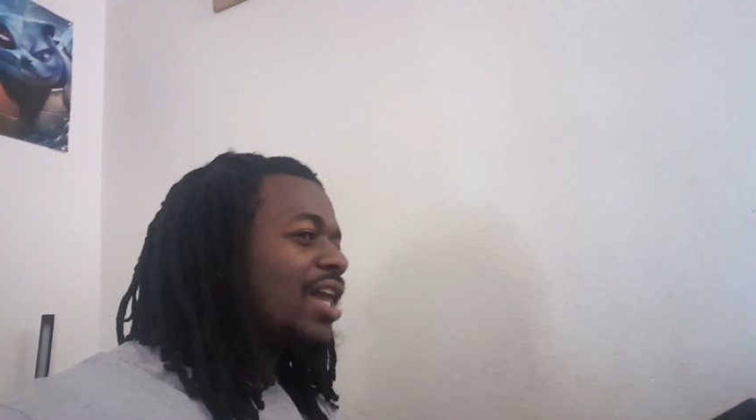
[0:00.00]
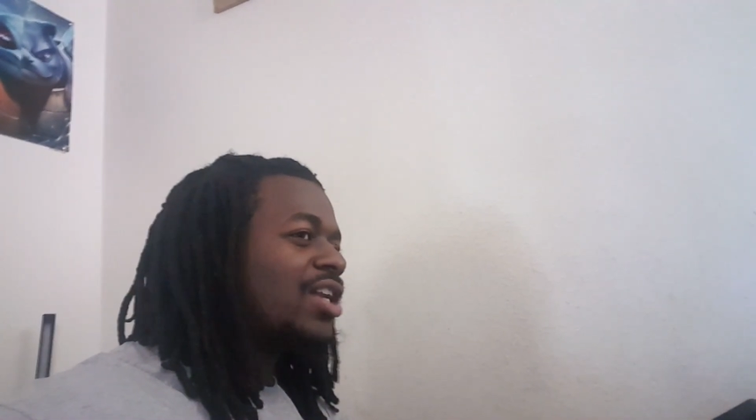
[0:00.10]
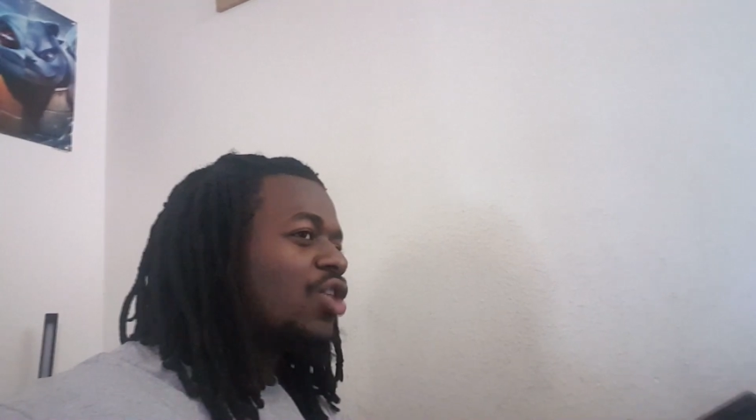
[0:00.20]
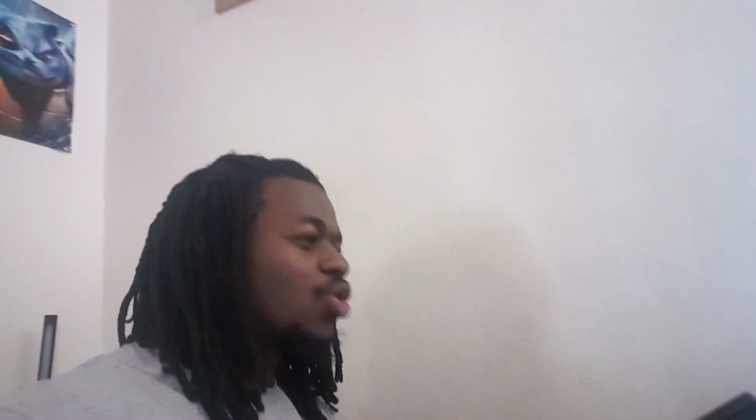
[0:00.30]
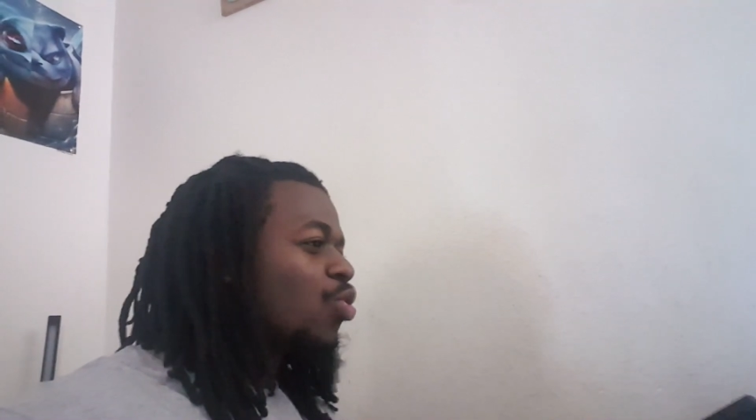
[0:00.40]
I
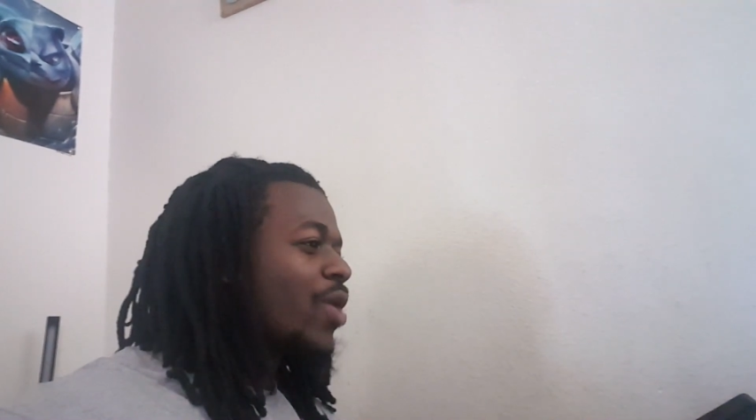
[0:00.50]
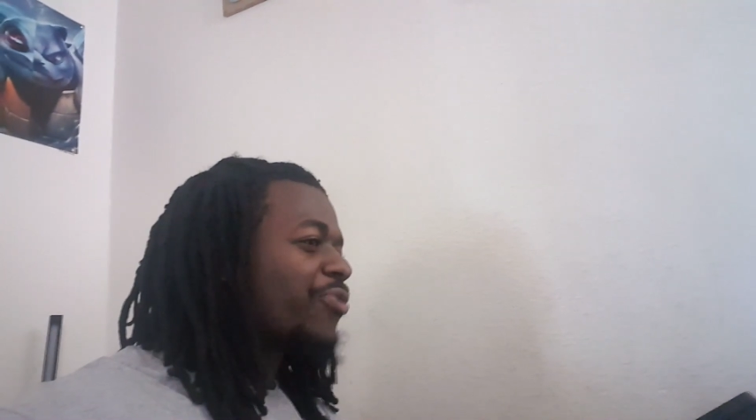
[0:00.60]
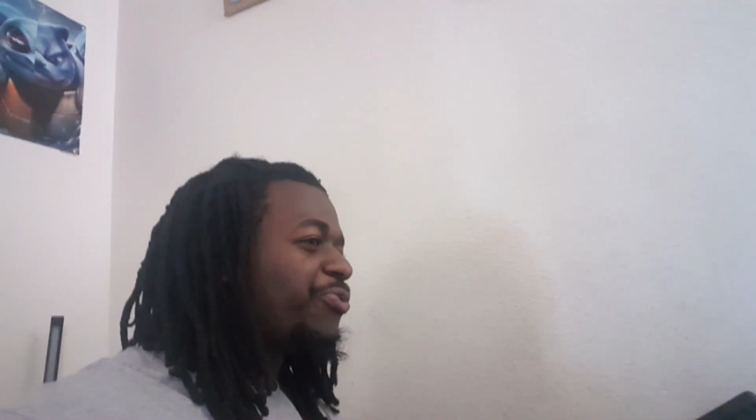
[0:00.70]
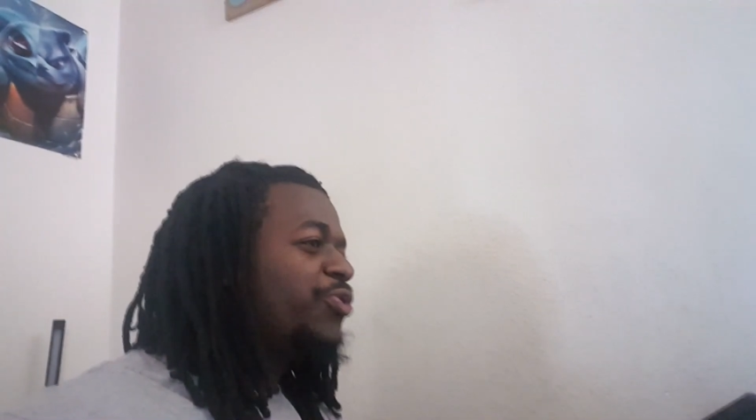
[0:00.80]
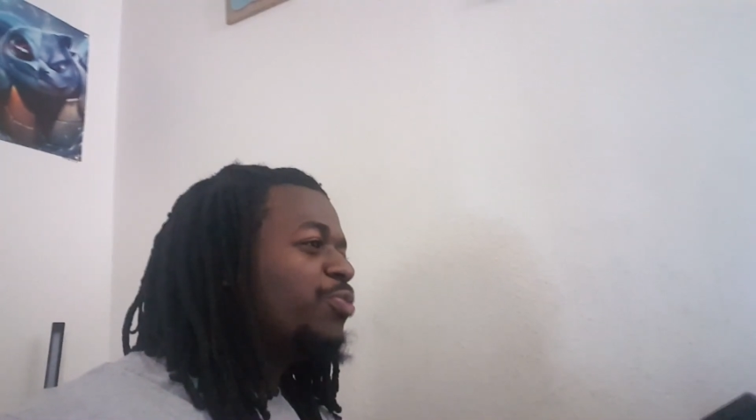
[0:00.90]
know to wear
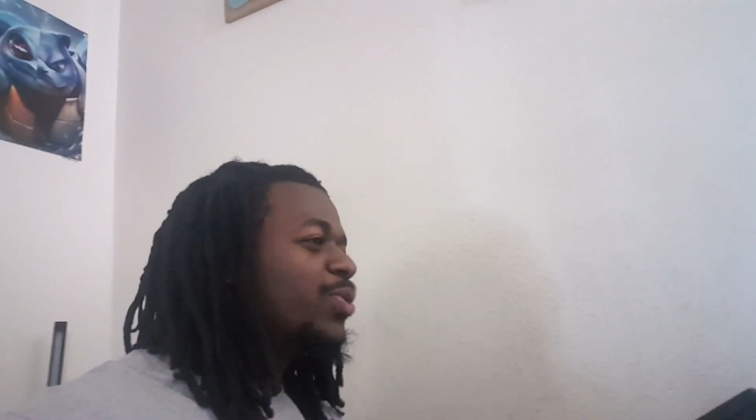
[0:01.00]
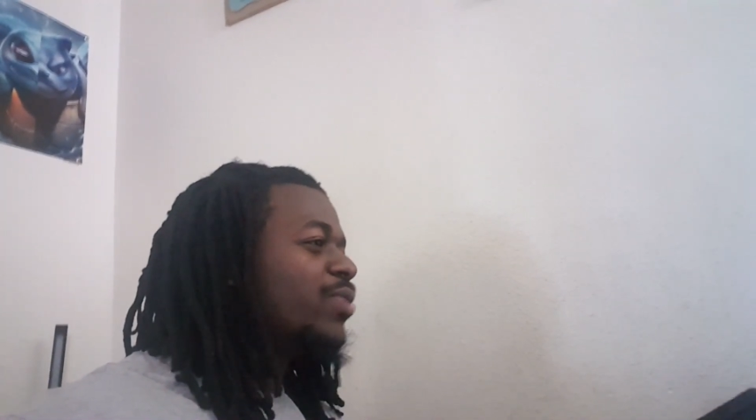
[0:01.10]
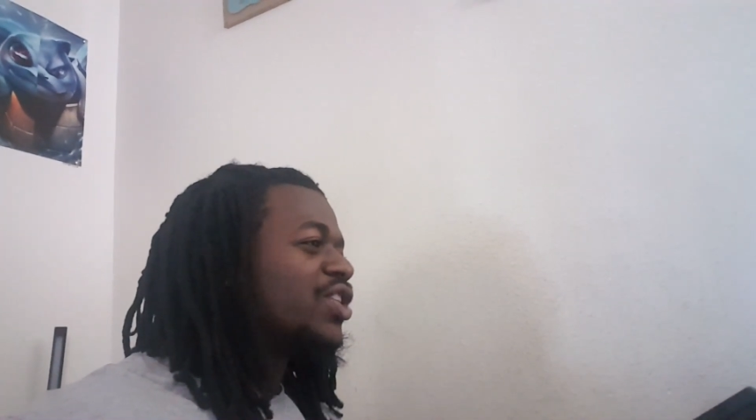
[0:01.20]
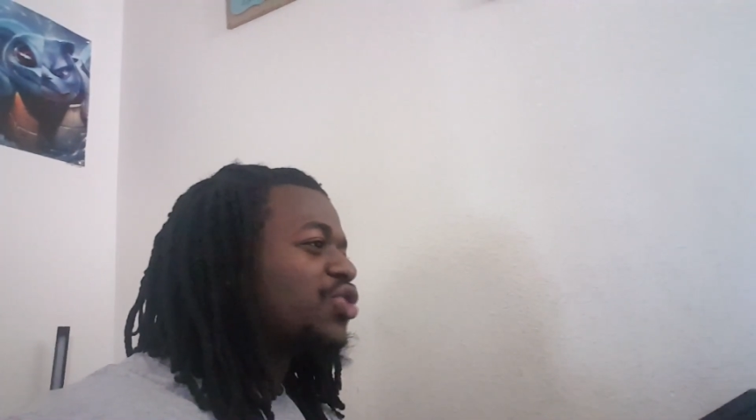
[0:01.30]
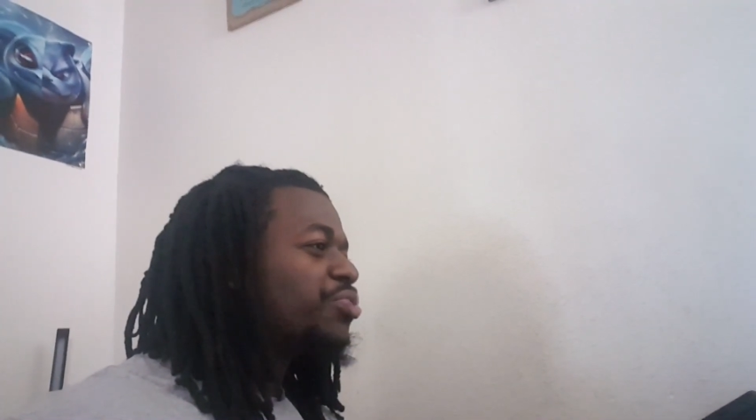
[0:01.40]

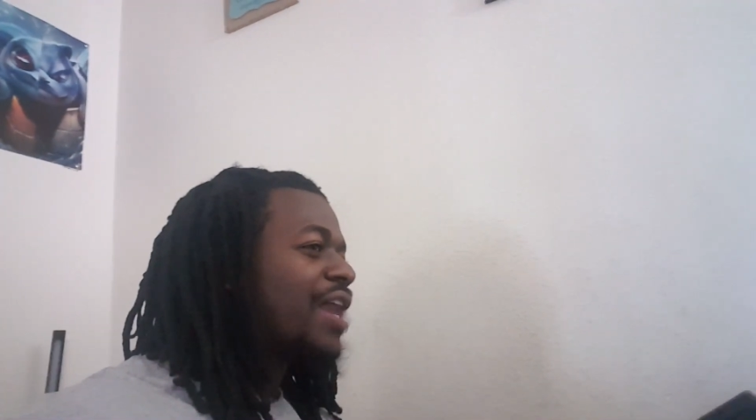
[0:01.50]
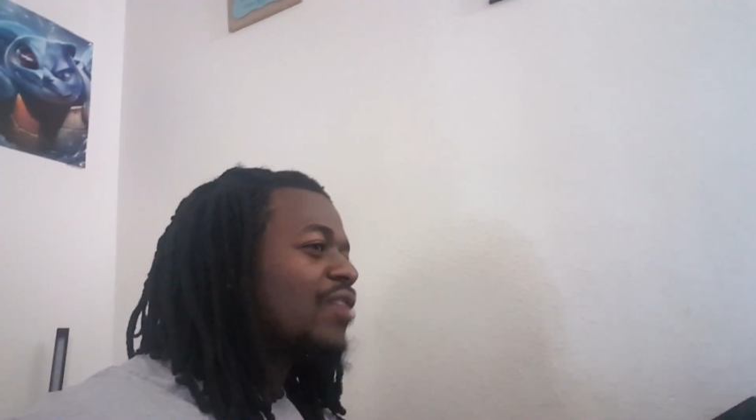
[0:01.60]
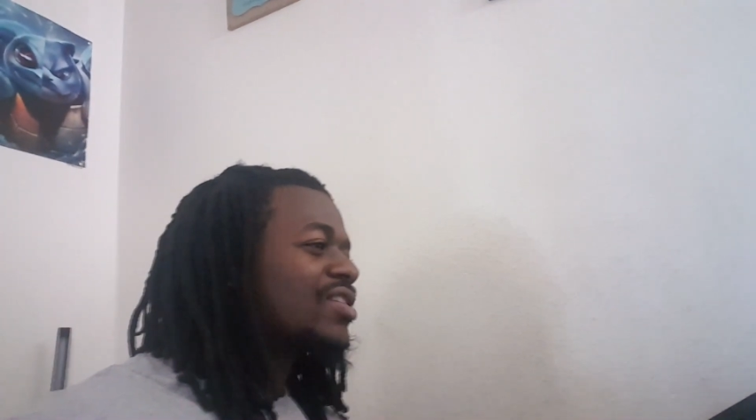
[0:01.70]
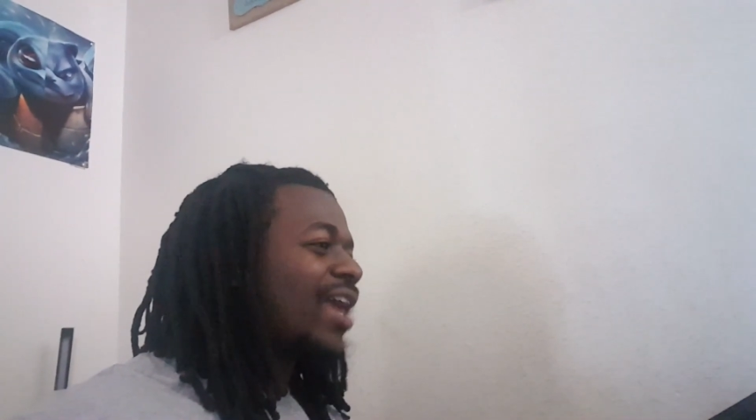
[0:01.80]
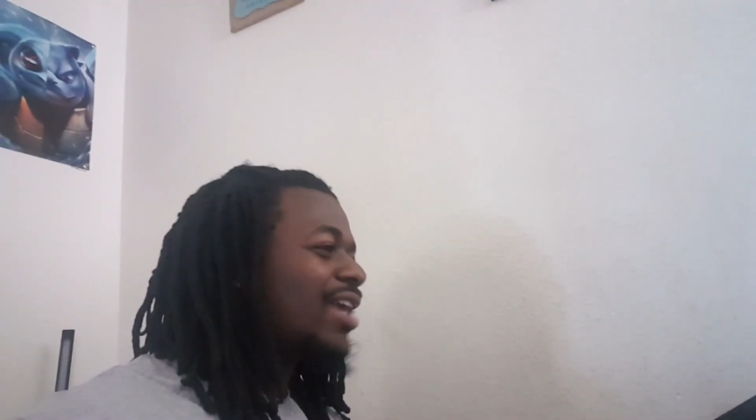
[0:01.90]
Fubu in
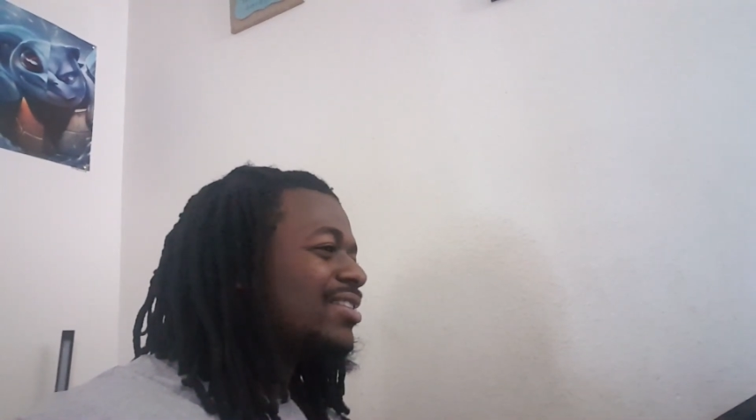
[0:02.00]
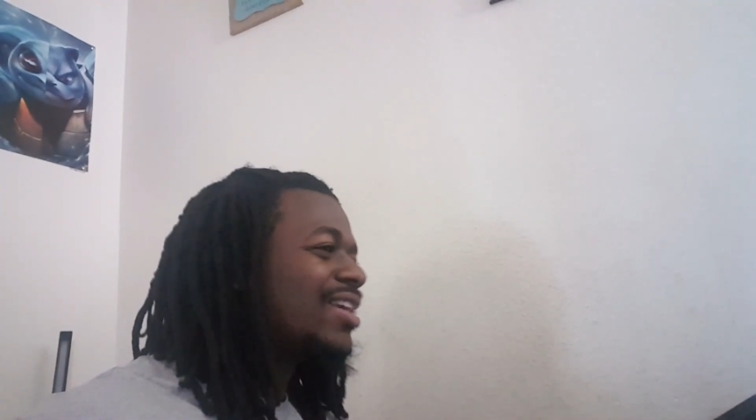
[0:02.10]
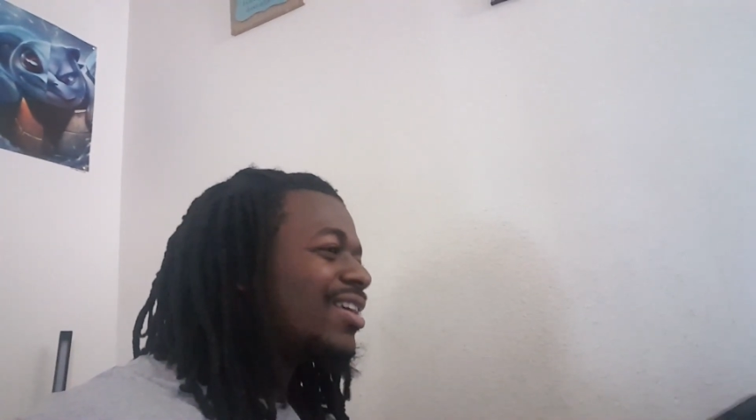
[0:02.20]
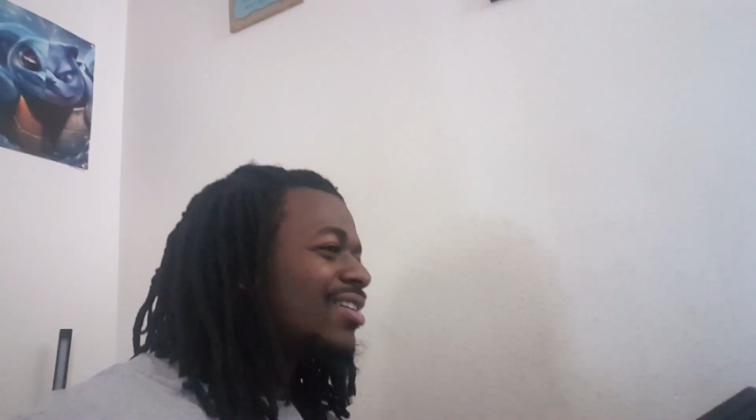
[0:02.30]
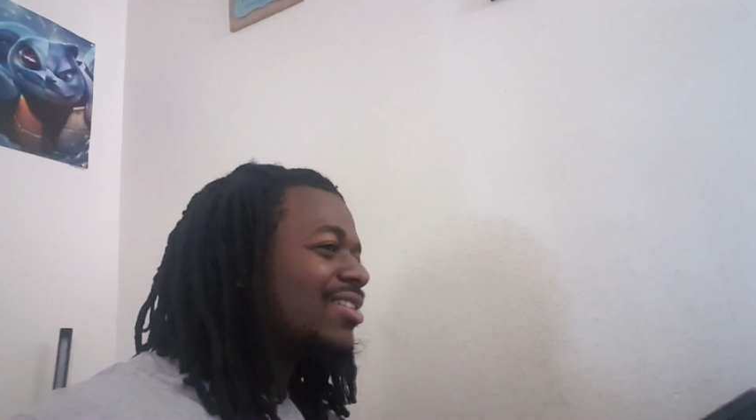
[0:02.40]

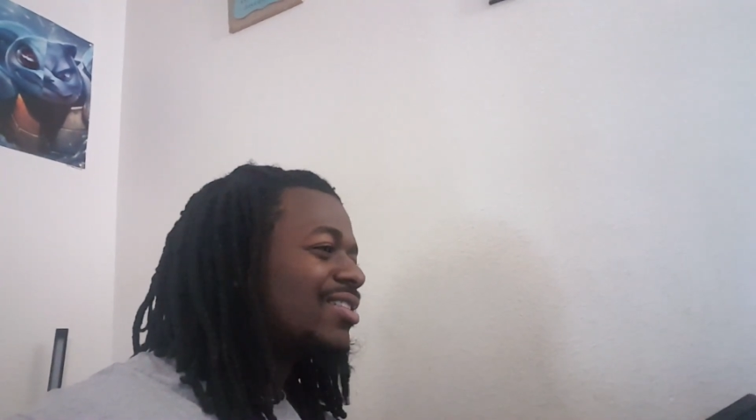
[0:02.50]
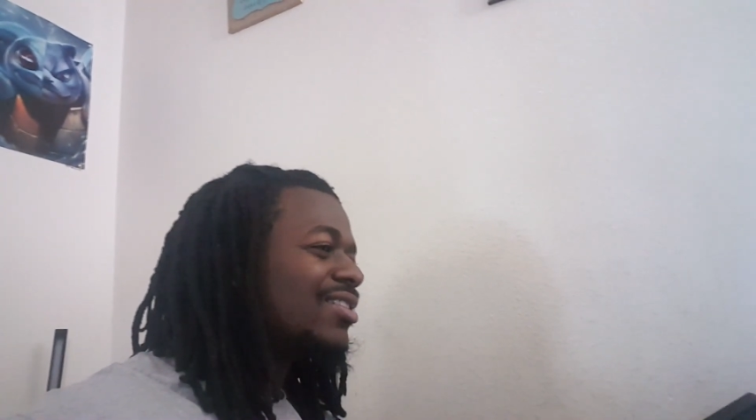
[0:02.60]
2018.